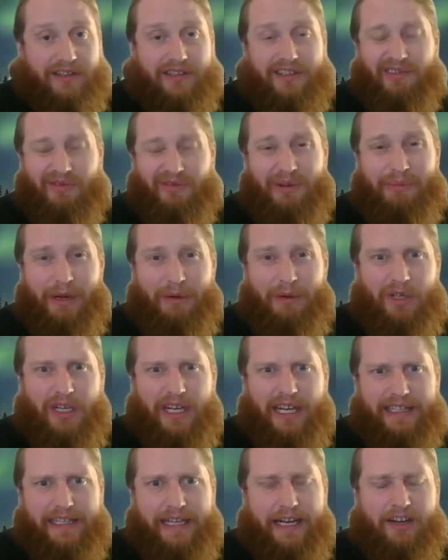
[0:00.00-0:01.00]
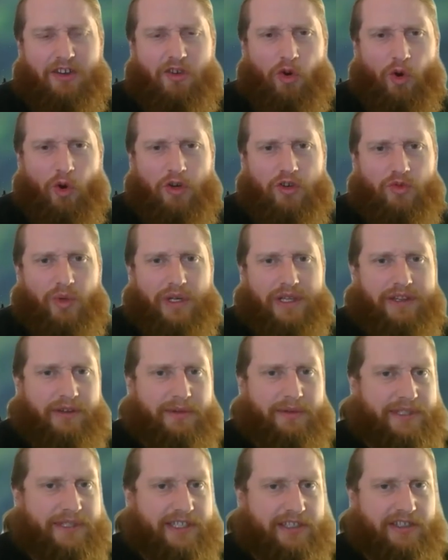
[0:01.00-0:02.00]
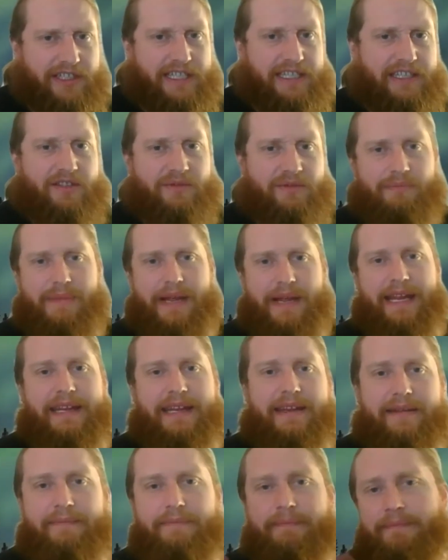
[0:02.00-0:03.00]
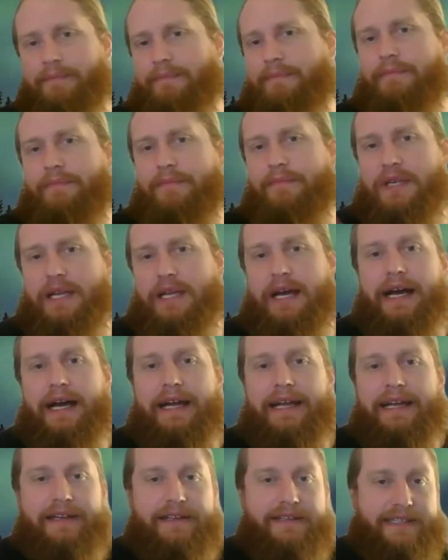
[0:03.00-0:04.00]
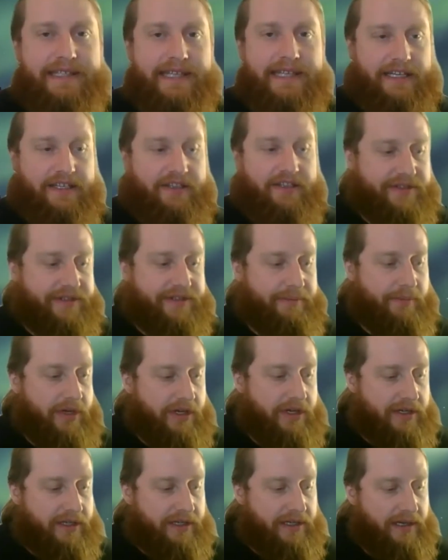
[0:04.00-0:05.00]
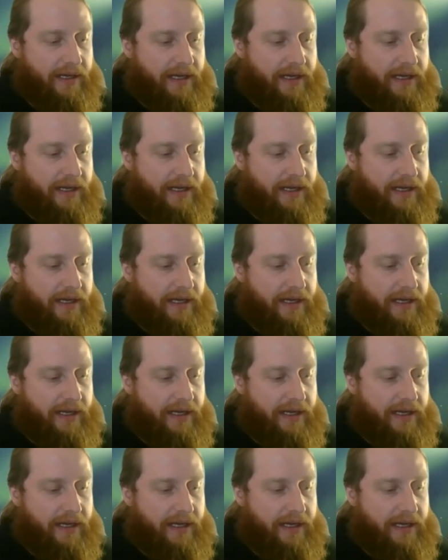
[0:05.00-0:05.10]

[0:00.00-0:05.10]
So remember, he had that cord with him so he could tie it instead of using bark.